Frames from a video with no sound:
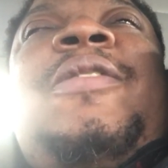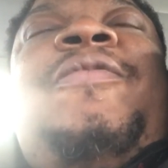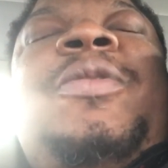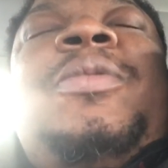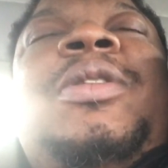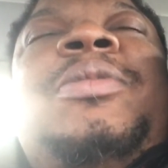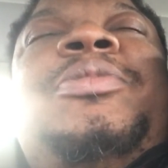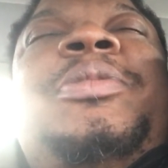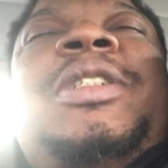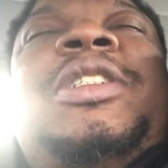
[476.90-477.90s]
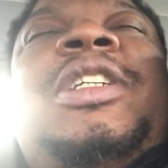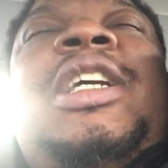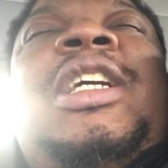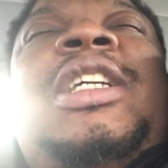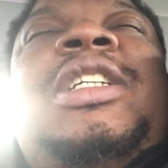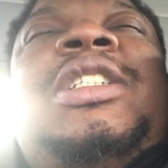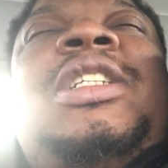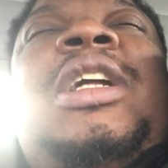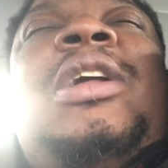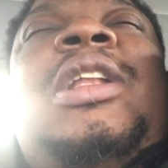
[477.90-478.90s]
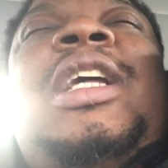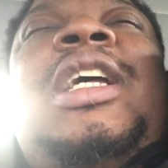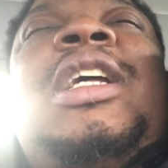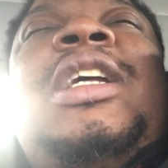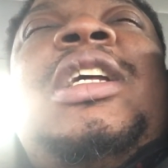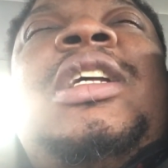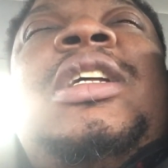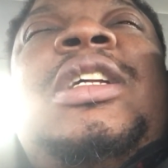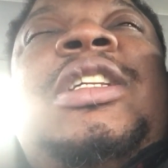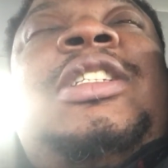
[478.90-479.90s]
Fruit Loops being changed and all that, it